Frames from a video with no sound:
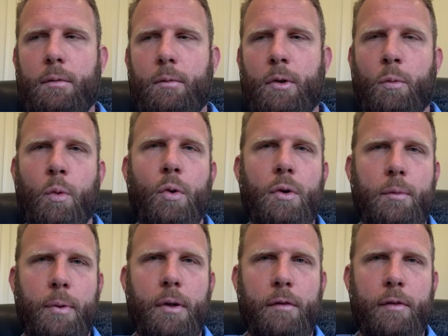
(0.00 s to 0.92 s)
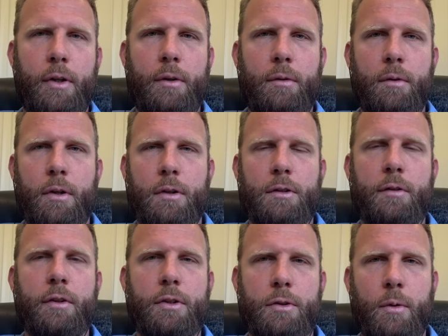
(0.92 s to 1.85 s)
reward point of view,
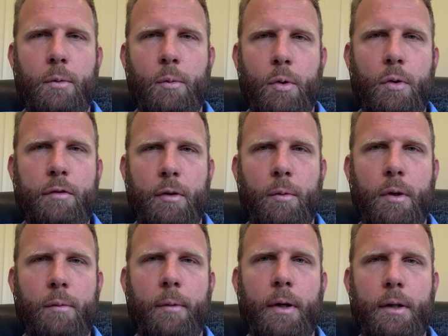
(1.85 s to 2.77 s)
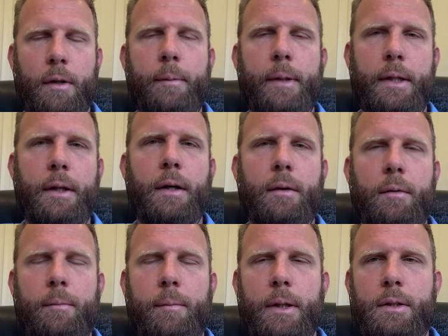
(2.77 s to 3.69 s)
cost versus reward for what might be
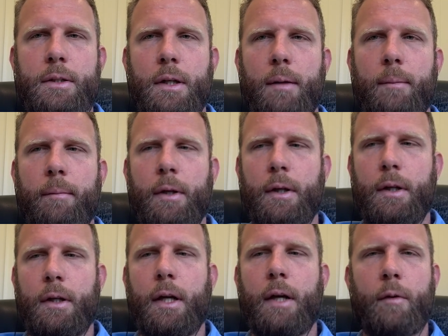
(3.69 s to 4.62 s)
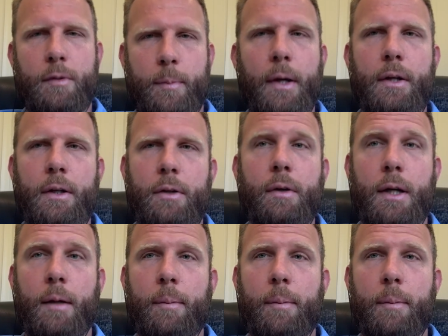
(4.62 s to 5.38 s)
done. But we've spoken to a